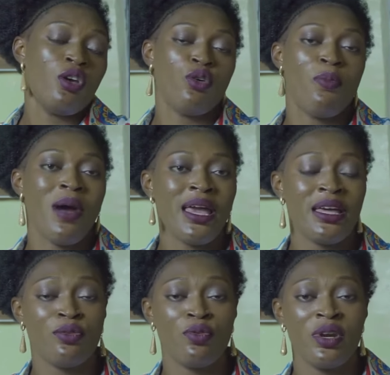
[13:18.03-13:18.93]
You buy
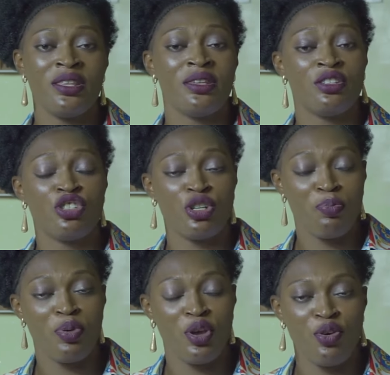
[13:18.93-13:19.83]
it during the
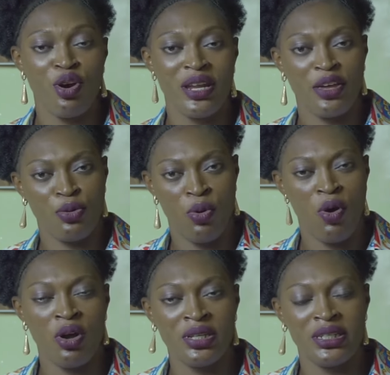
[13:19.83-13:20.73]
cheap period and you
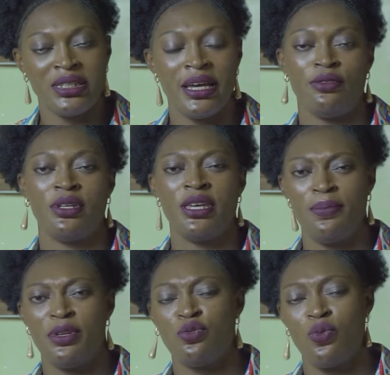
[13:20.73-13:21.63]
hoard it, and you
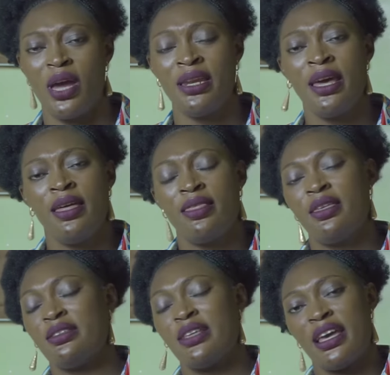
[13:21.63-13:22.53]
keep it when
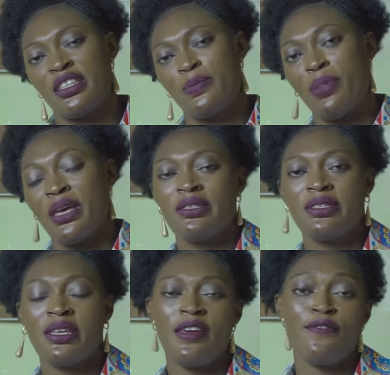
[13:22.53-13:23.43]
things are
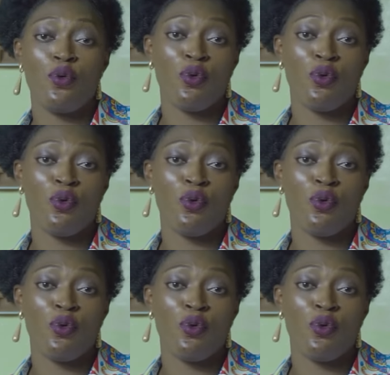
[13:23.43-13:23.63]
expensive.